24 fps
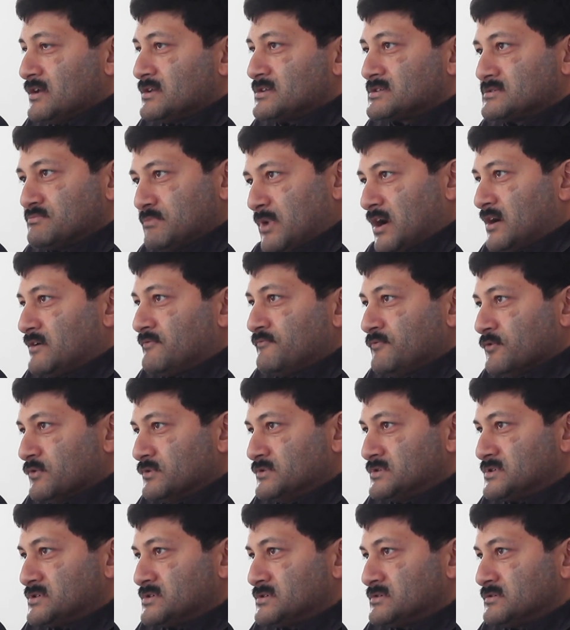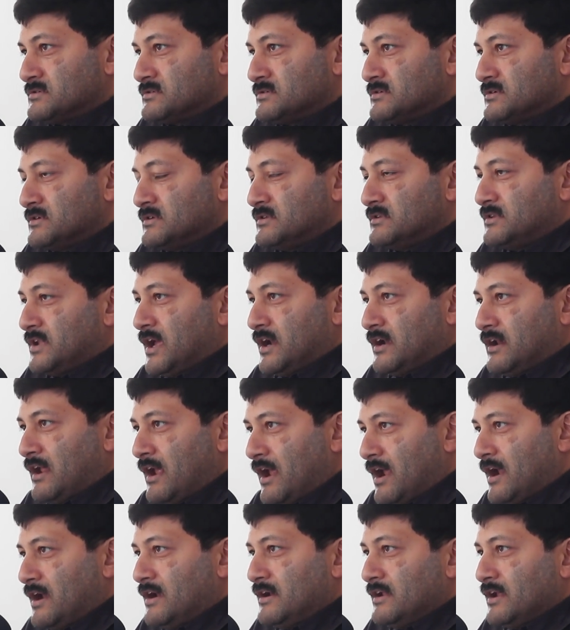smartphones that
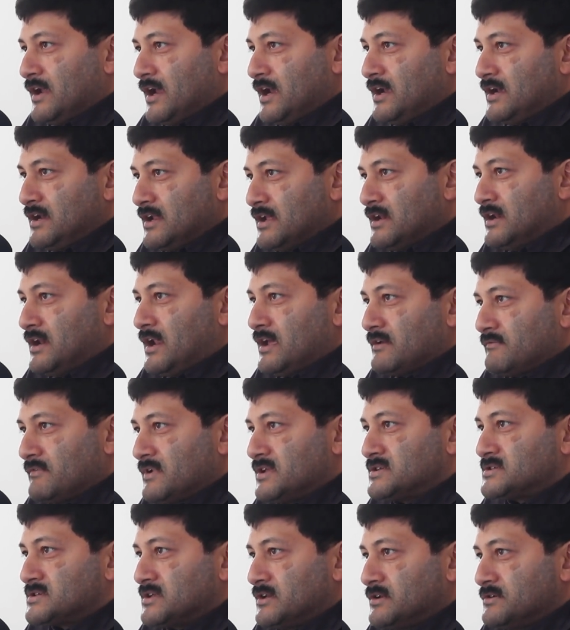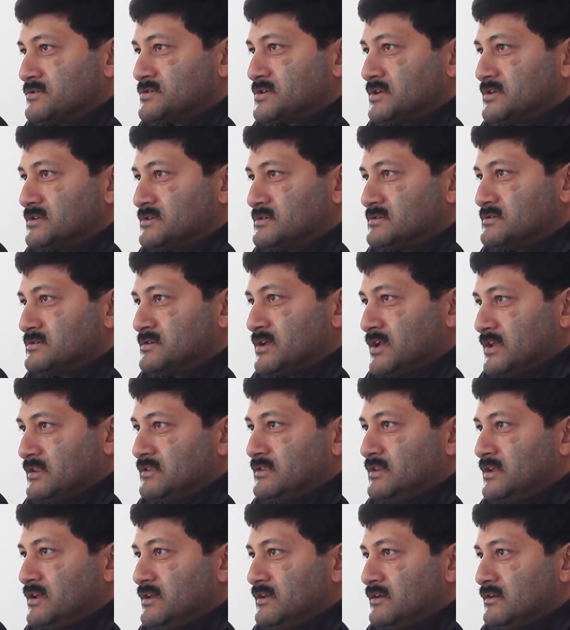had Indian language solutions,
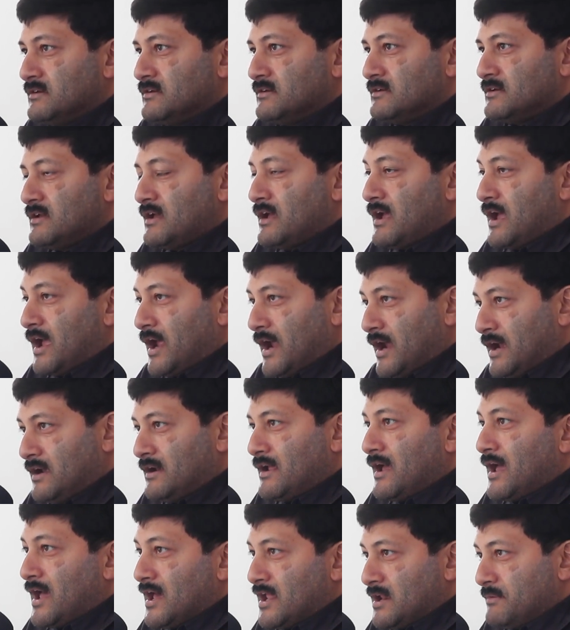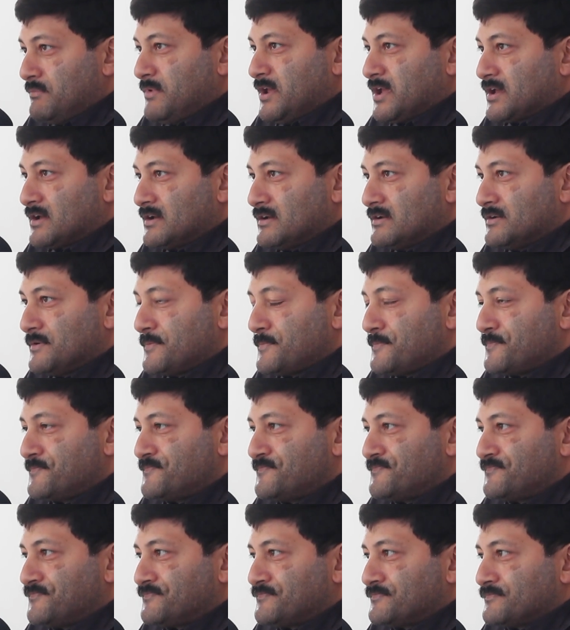Hindi and Arabic,
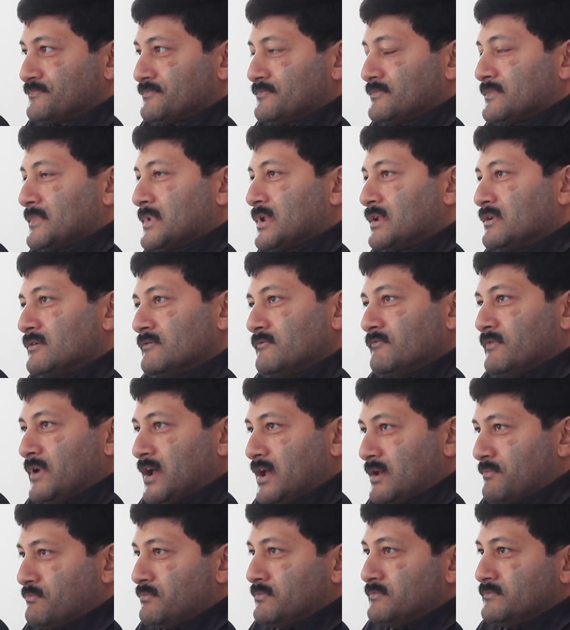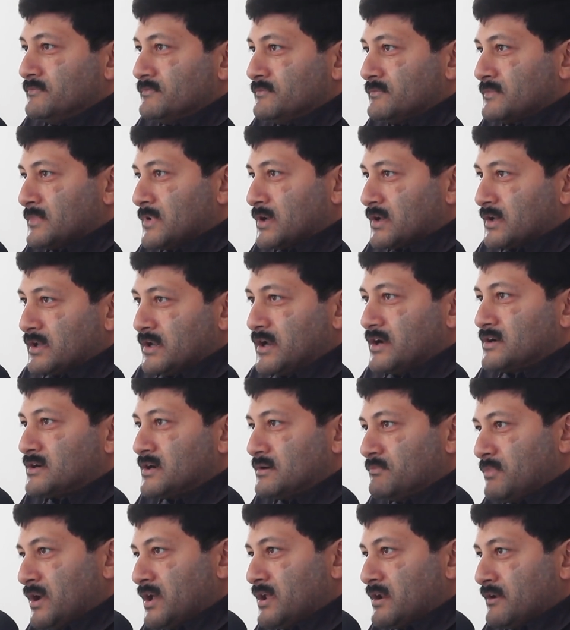were
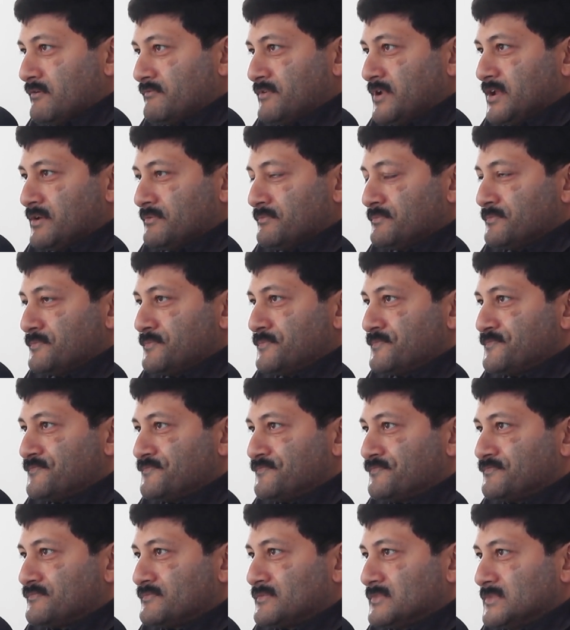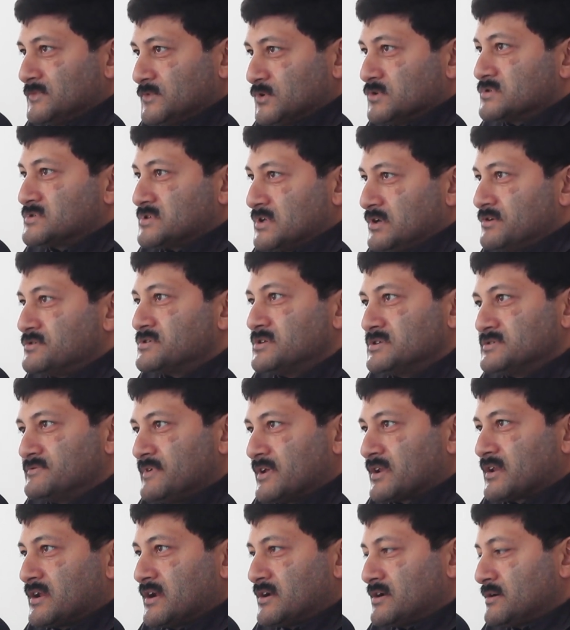created by Reverie. Those solutions were
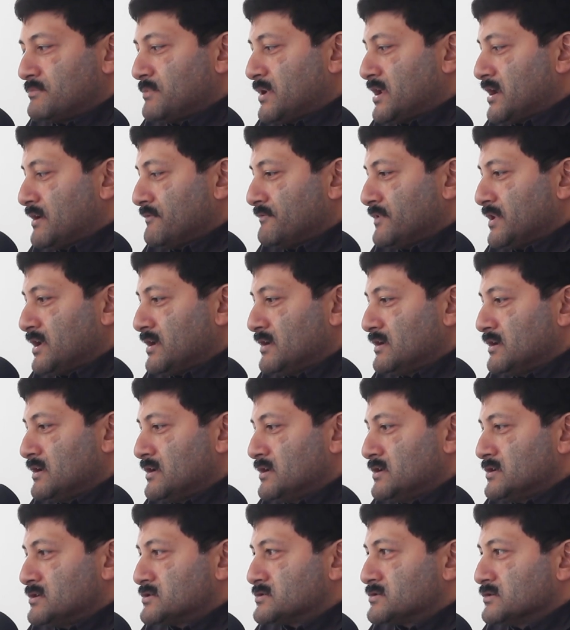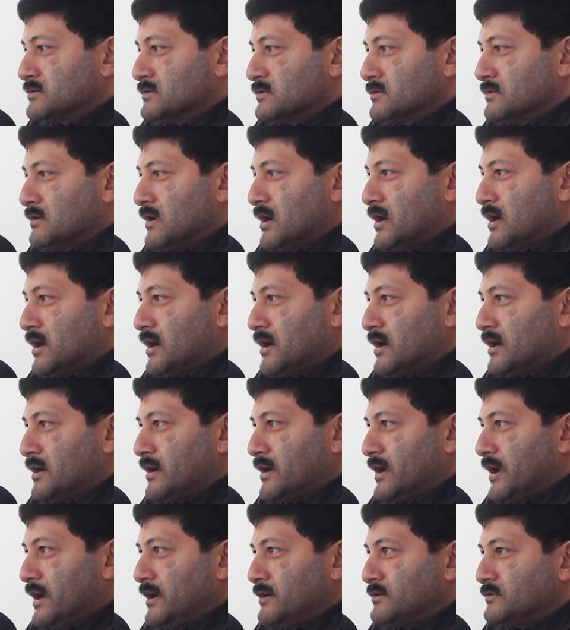created by Reverie. So
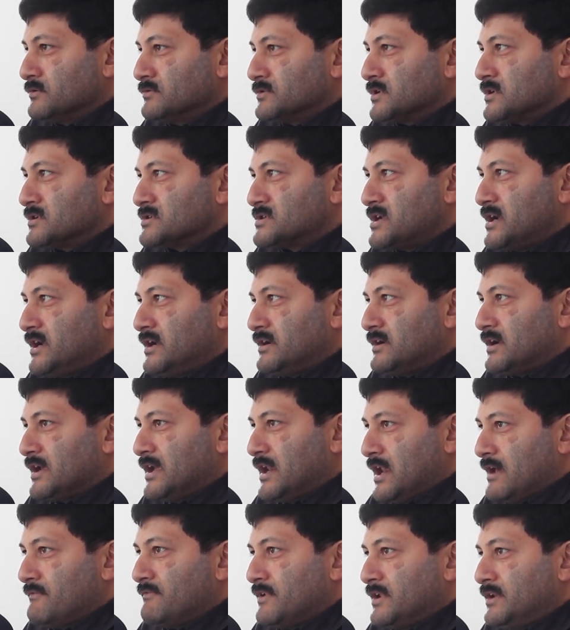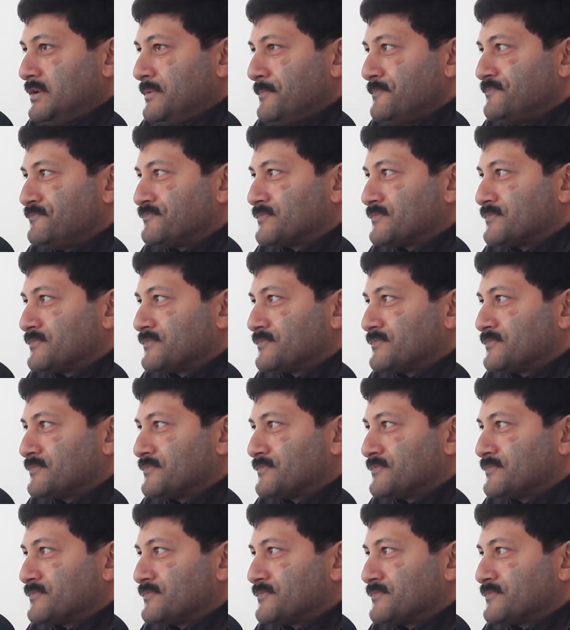in 2011,